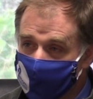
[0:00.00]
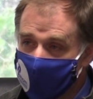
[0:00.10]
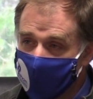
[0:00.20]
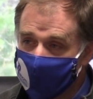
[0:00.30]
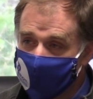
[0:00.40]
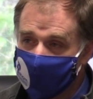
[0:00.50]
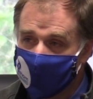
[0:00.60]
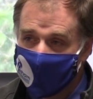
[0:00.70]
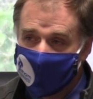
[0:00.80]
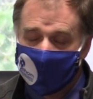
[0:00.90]
most kids.
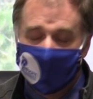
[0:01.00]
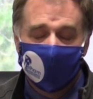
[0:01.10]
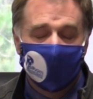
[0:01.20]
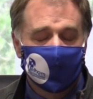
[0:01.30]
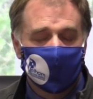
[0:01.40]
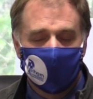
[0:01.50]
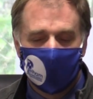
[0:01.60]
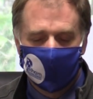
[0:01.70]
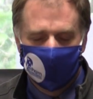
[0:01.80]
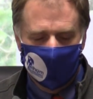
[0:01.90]
That's
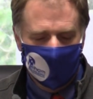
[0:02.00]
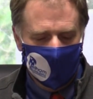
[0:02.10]
great.